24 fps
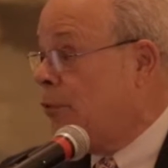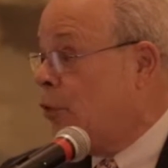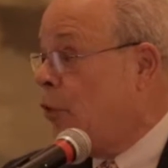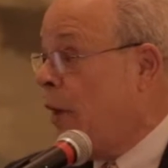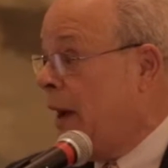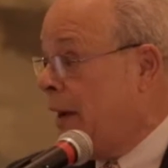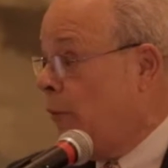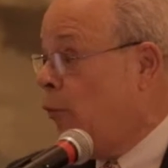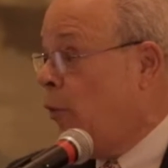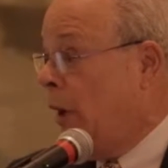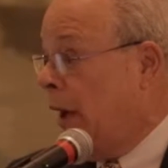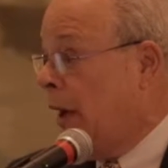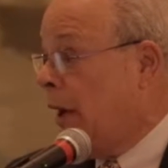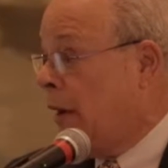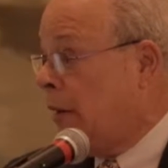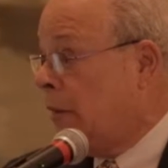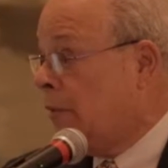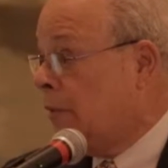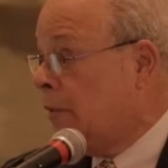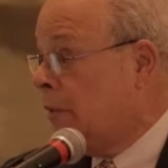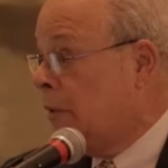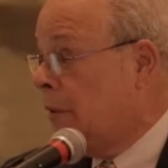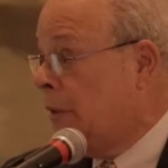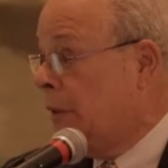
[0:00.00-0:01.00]
quite
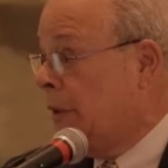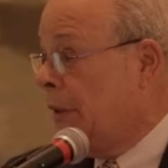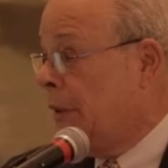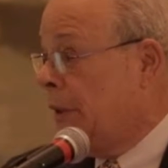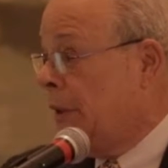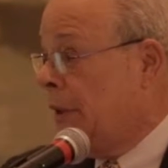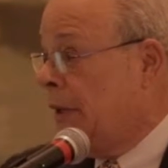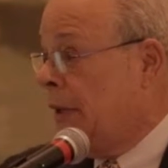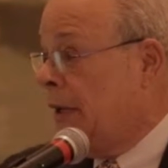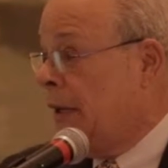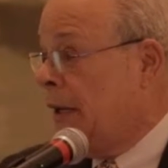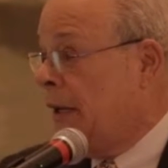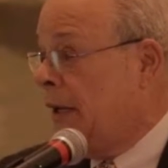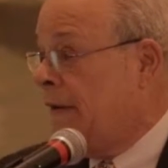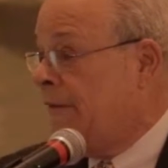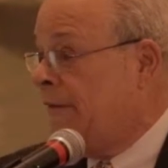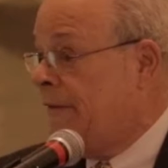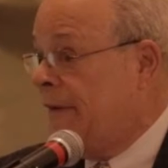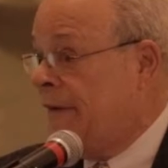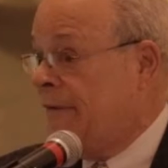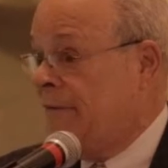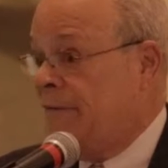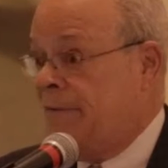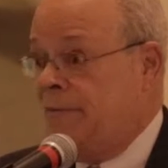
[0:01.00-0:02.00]
well.
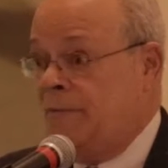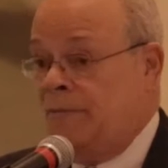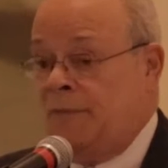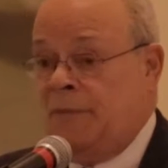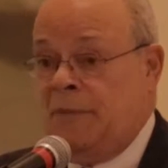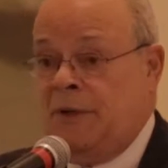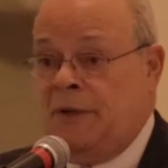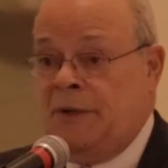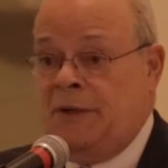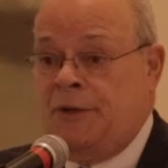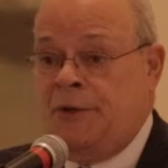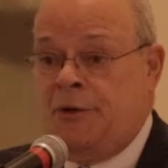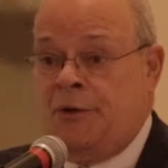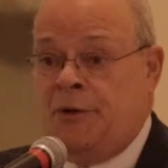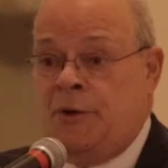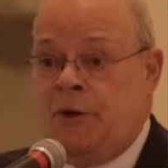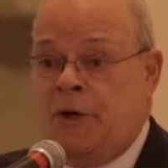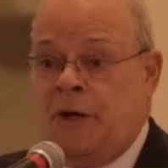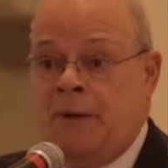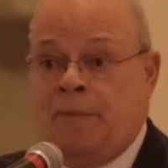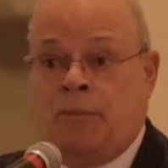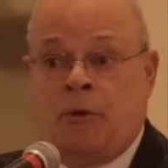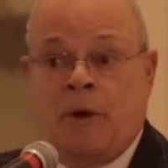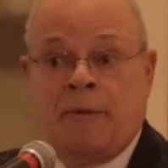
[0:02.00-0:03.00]
Your
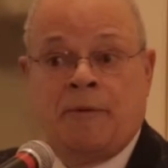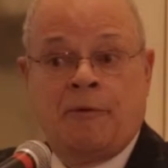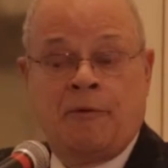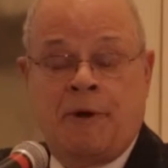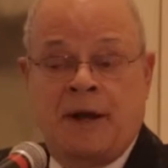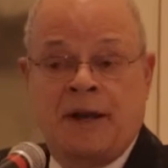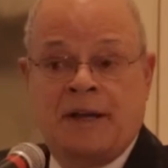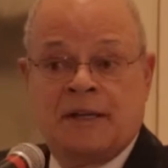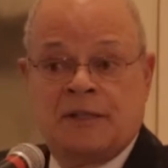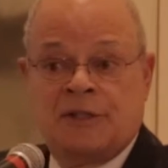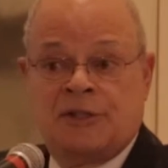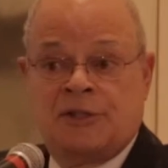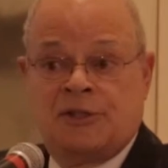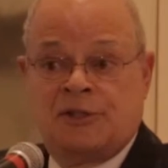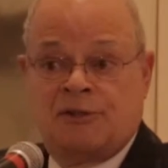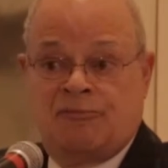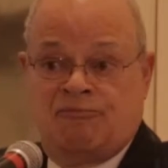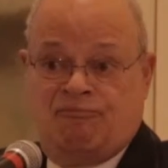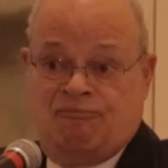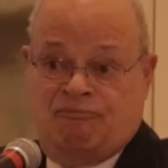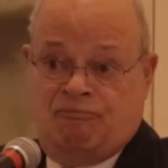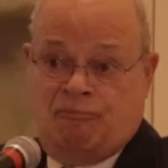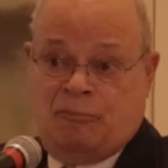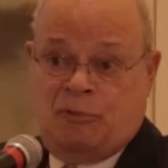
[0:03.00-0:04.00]
unemployment rate
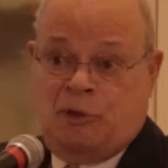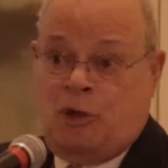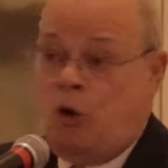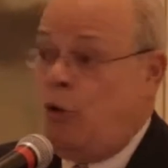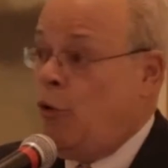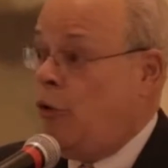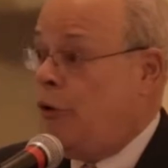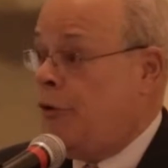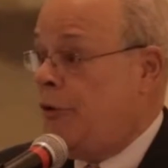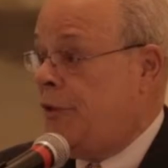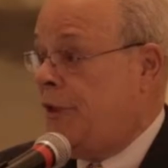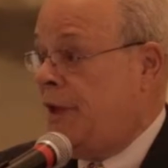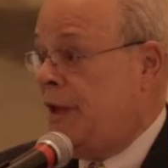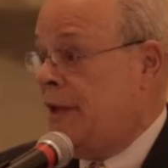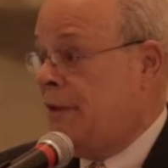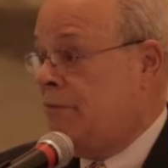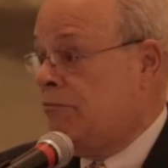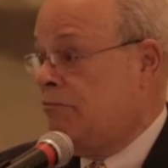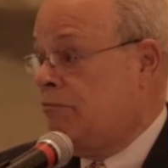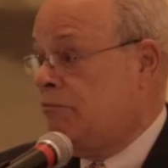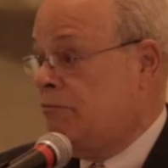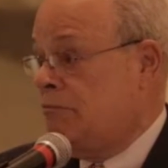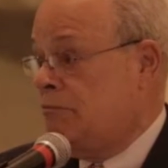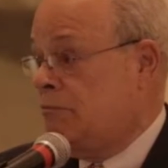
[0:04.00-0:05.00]
is lower
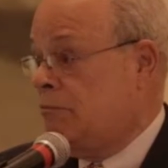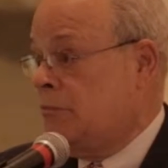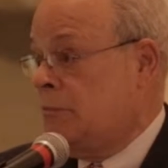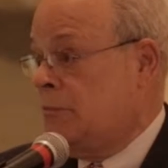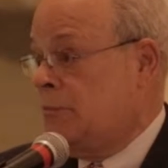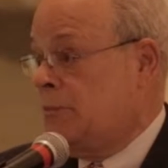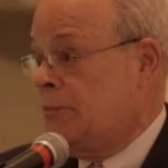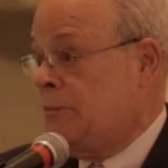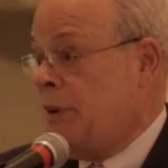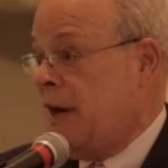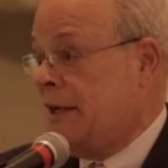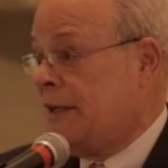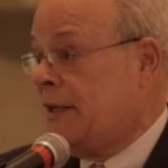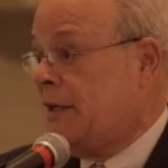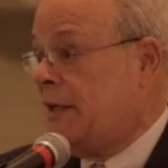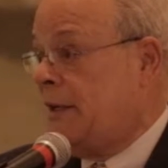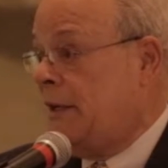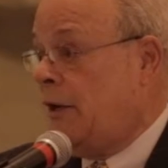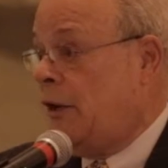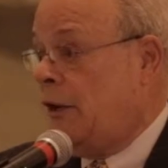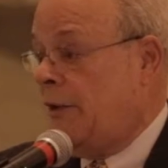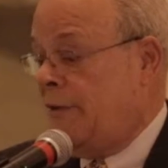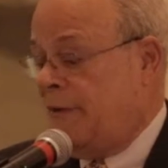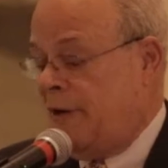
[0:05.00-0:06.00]
than
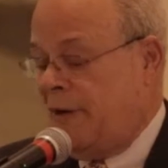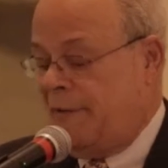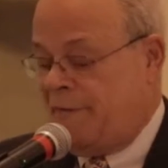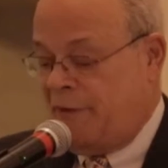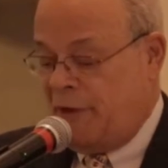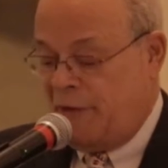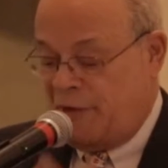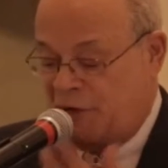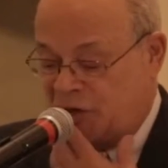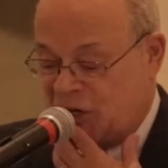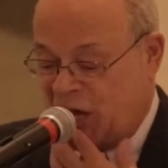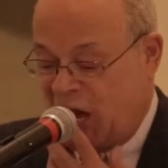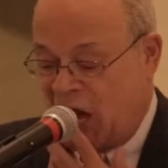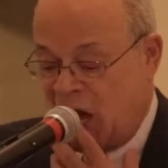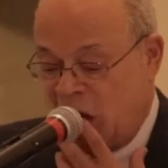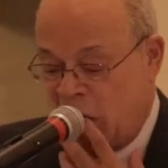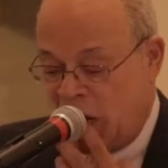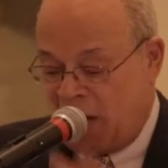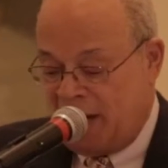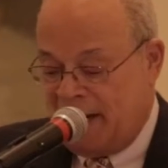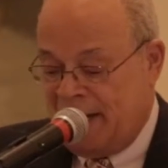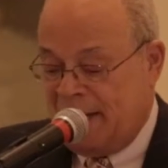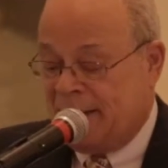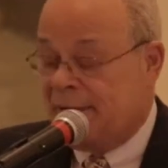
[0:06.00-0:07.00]
practically every other state
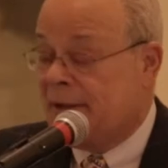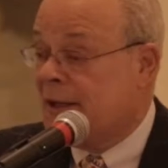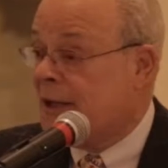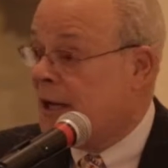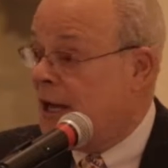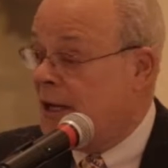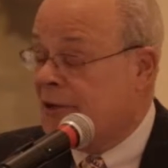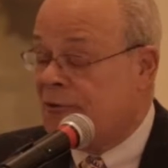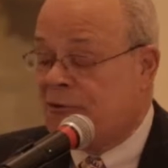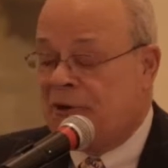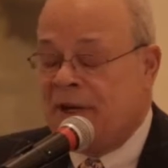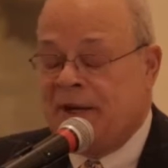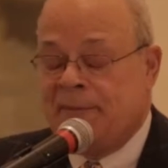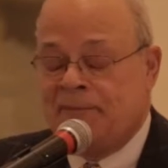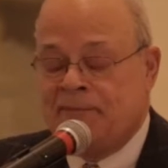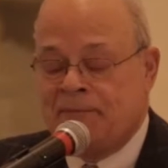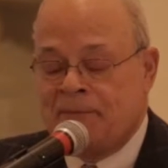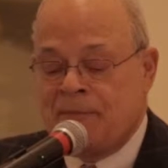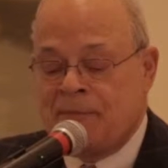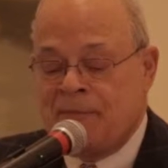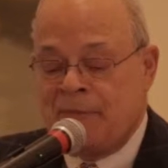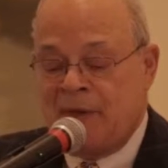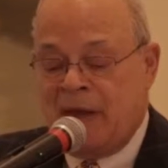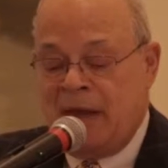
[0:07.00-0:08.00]
in the country,
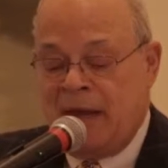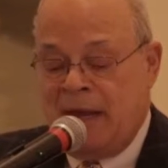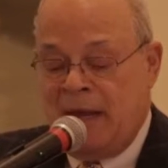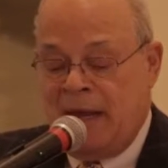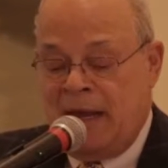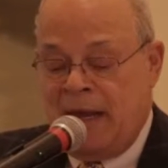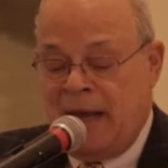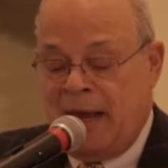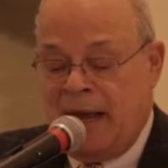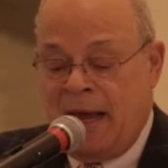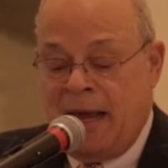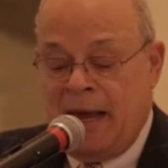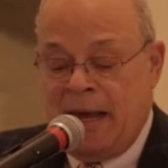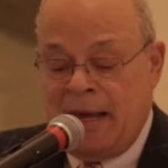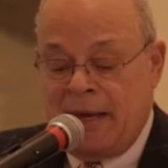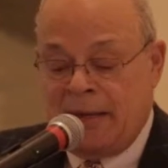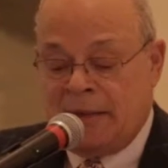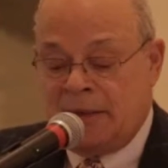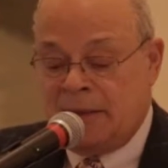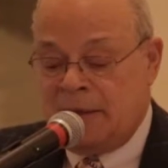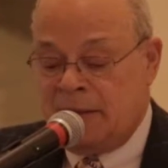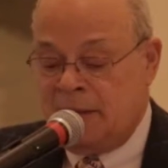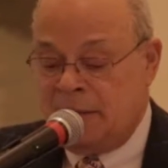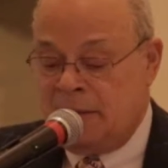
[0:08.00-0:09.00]

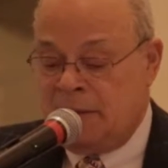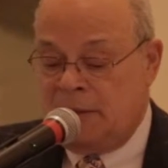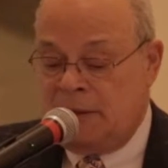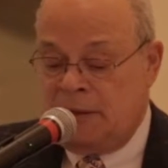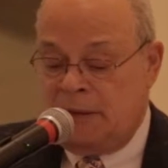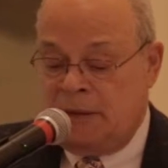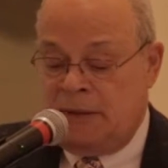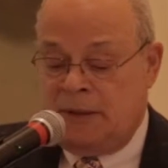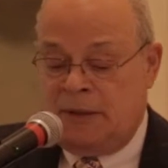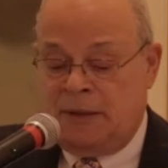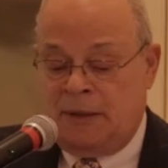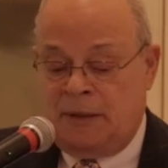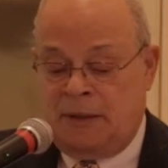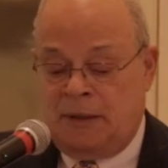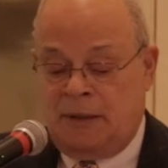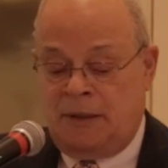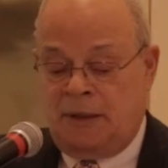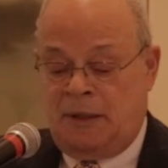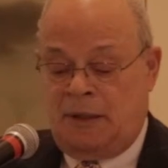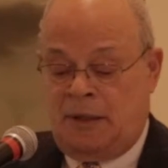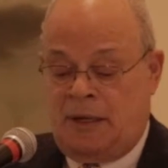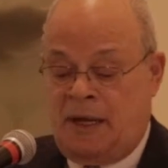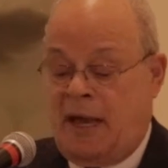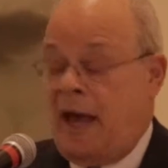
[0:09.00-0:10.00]
and
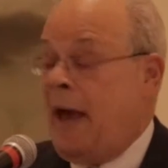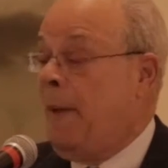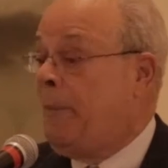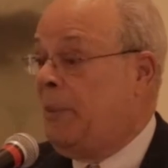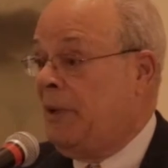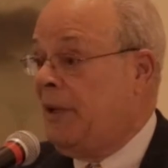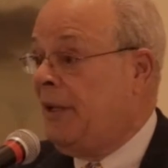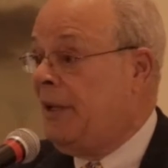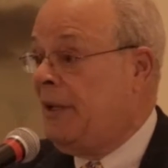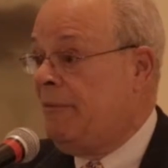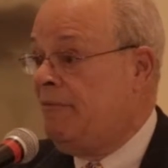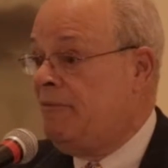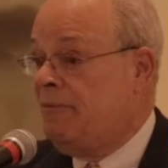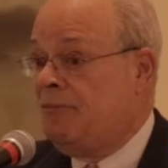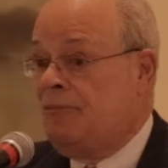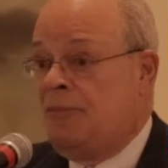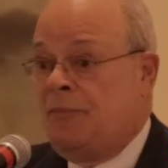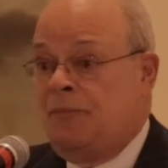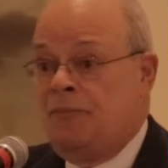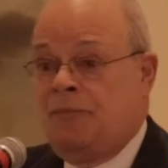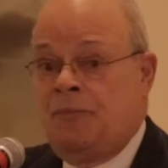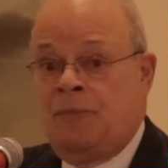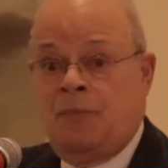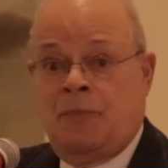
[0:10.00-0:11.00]
happily,
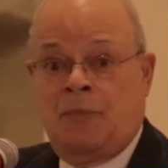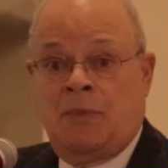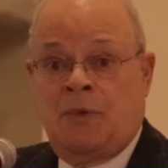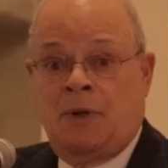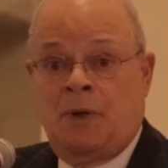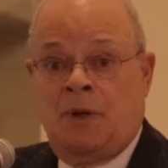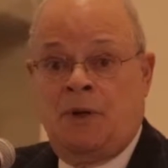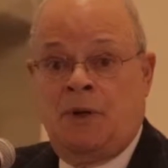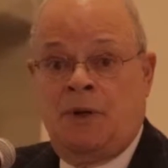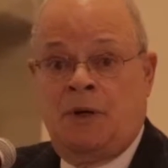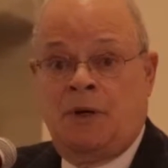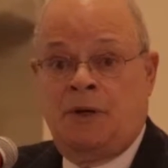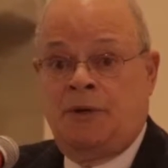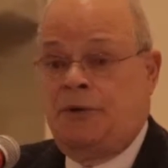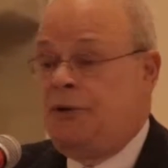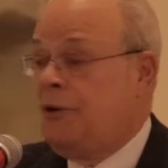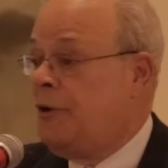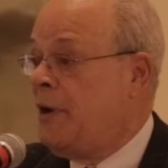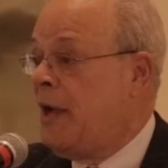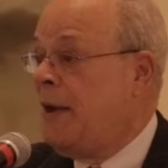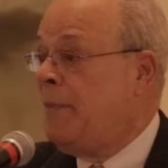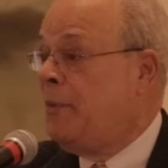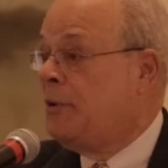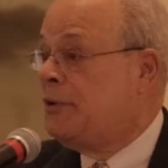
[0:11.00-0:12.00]

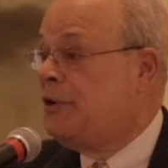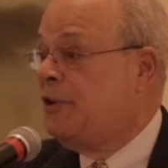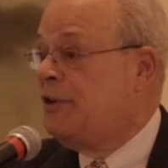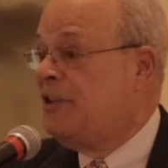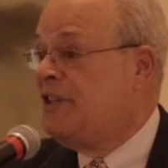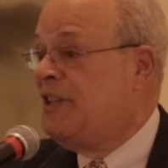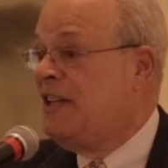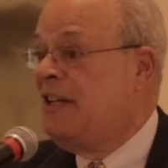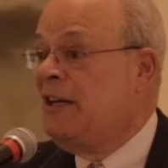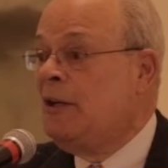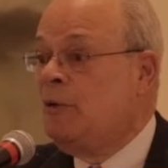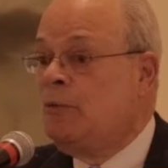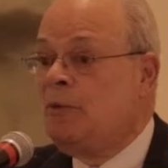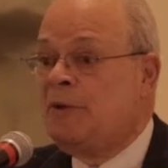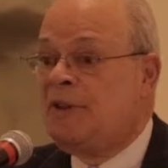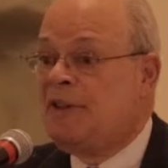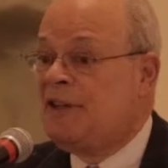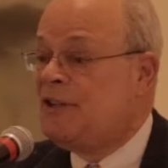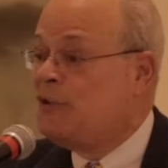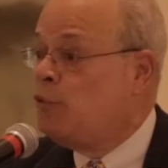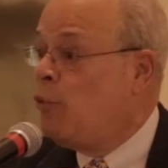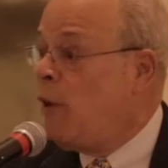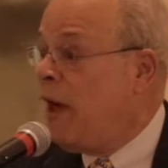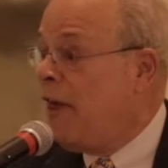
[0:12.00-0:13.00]
you're able to deal with
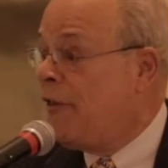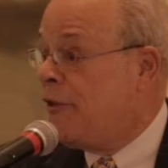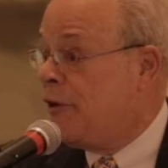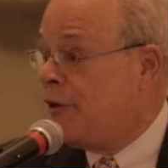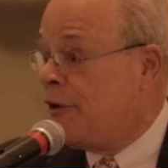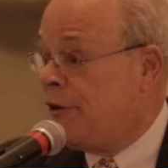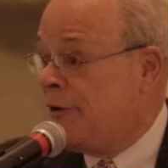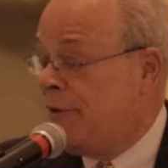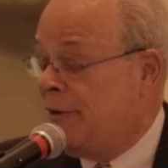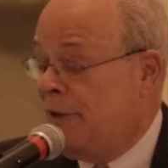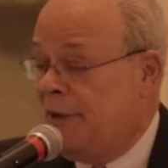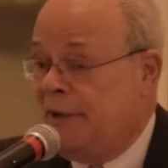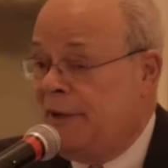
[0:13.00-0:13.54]
this weather.